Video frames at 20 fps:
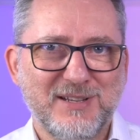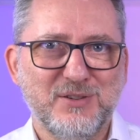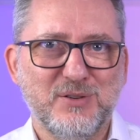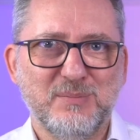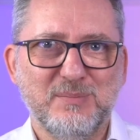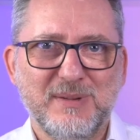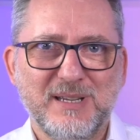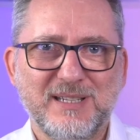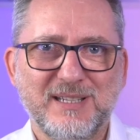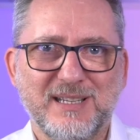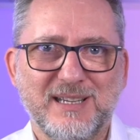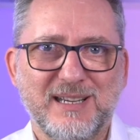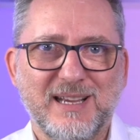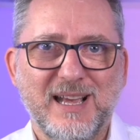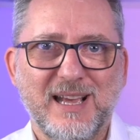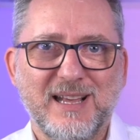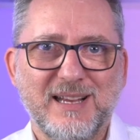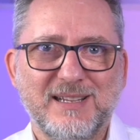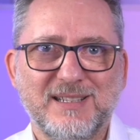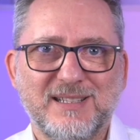your meeting
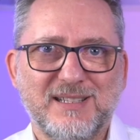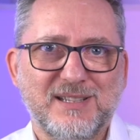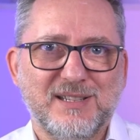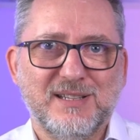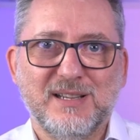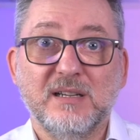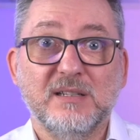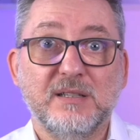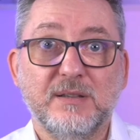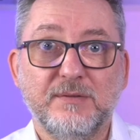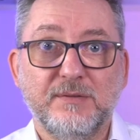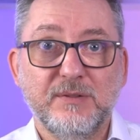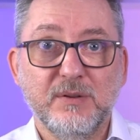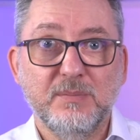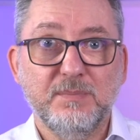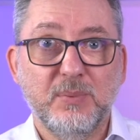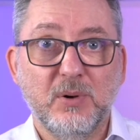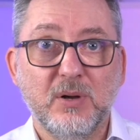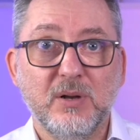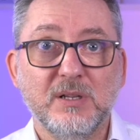and discussed a few
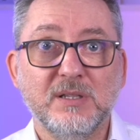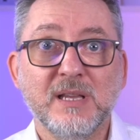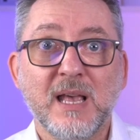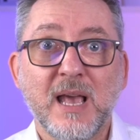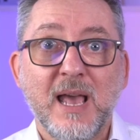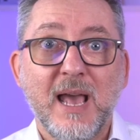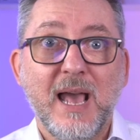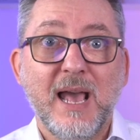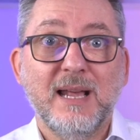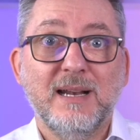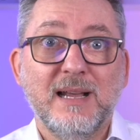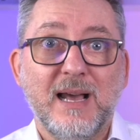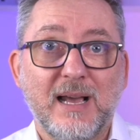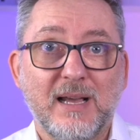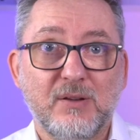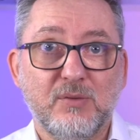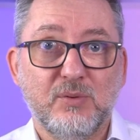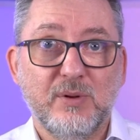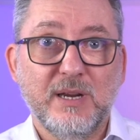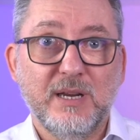points and
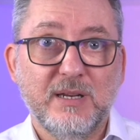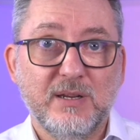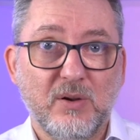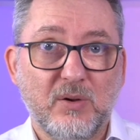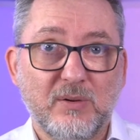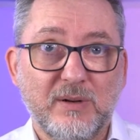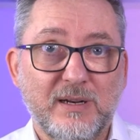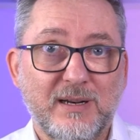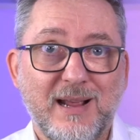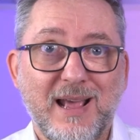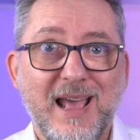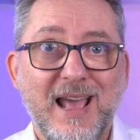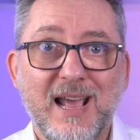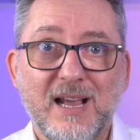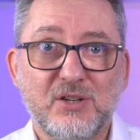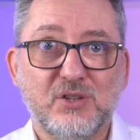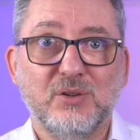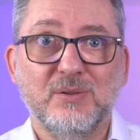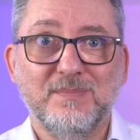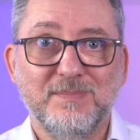agreed on an
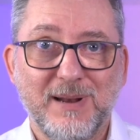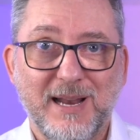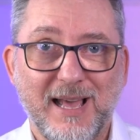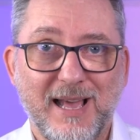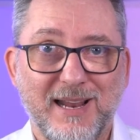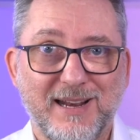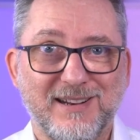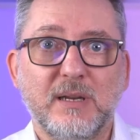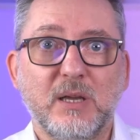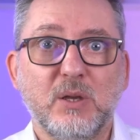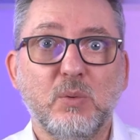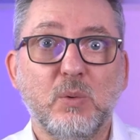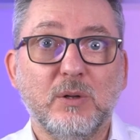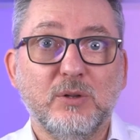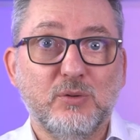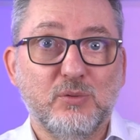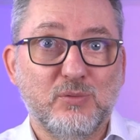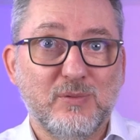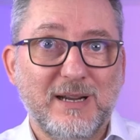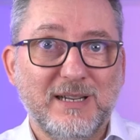action plan. Now you want
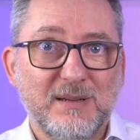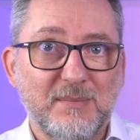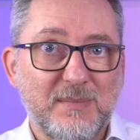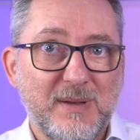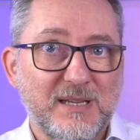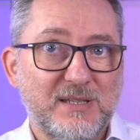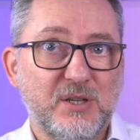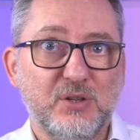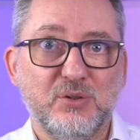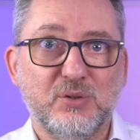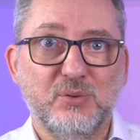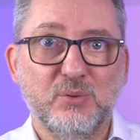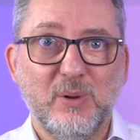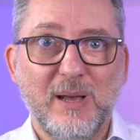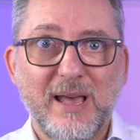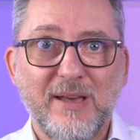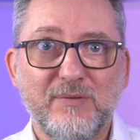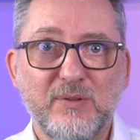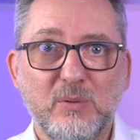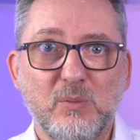to write a message to
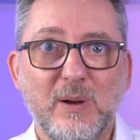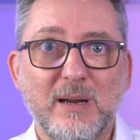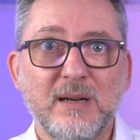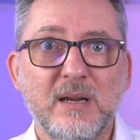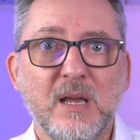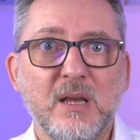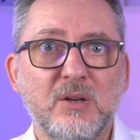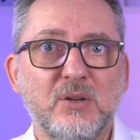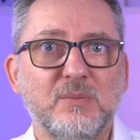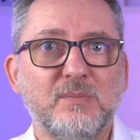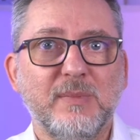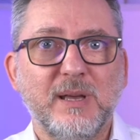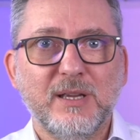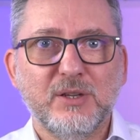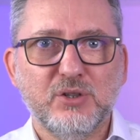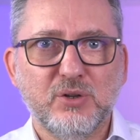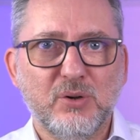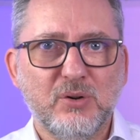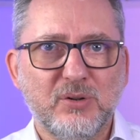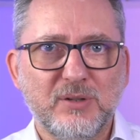everyone to make
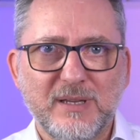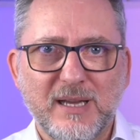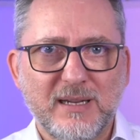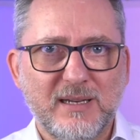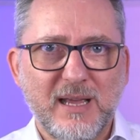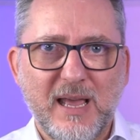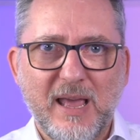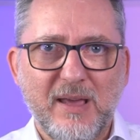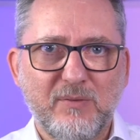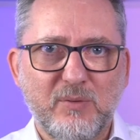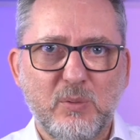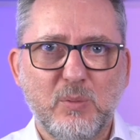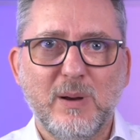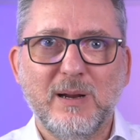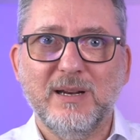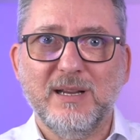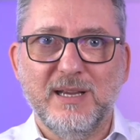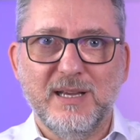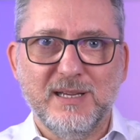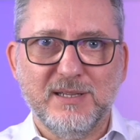sure that
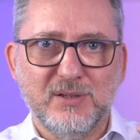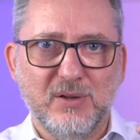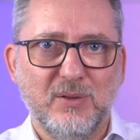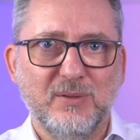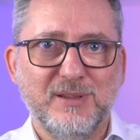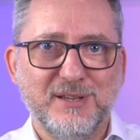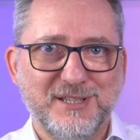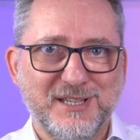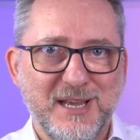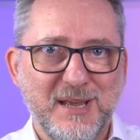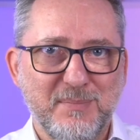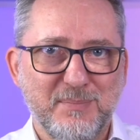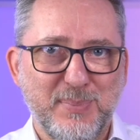everyone is on the same